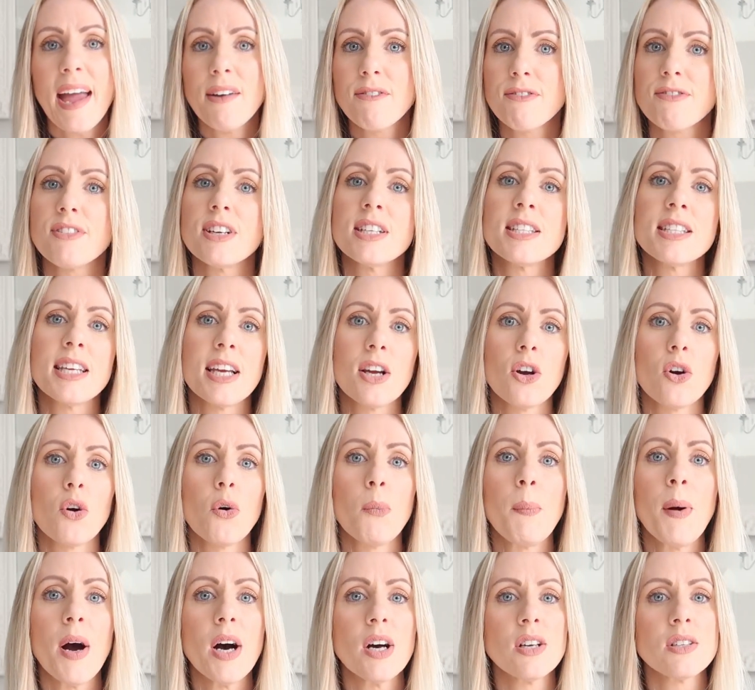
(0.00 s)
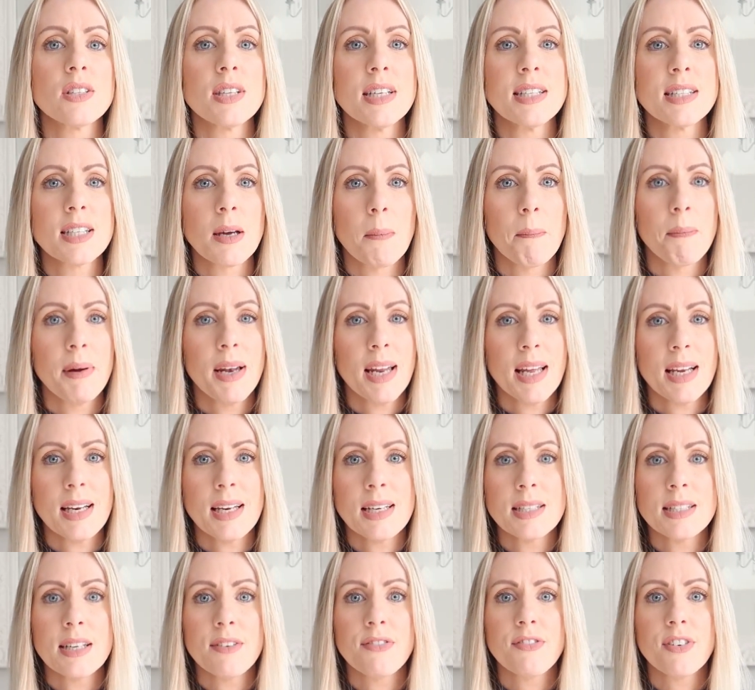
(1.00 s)
every single person is
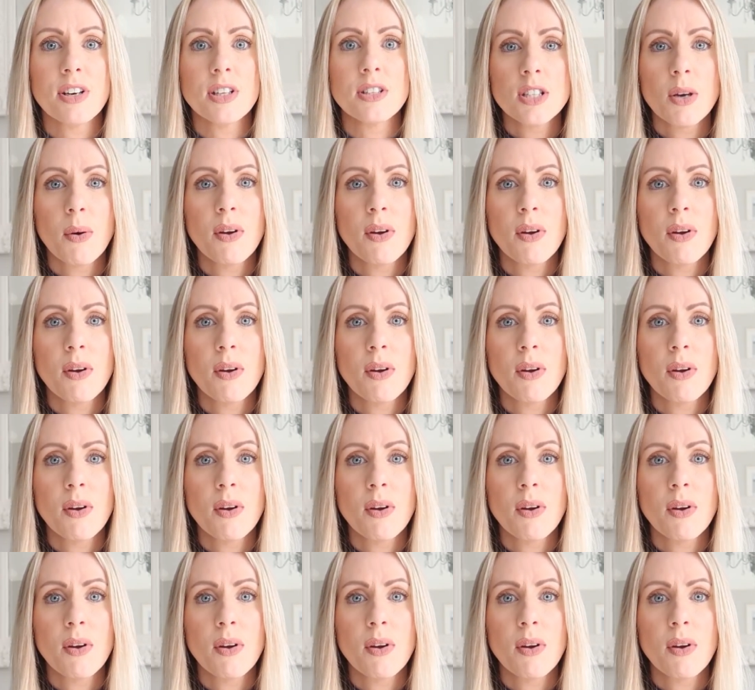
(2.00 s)
completely different.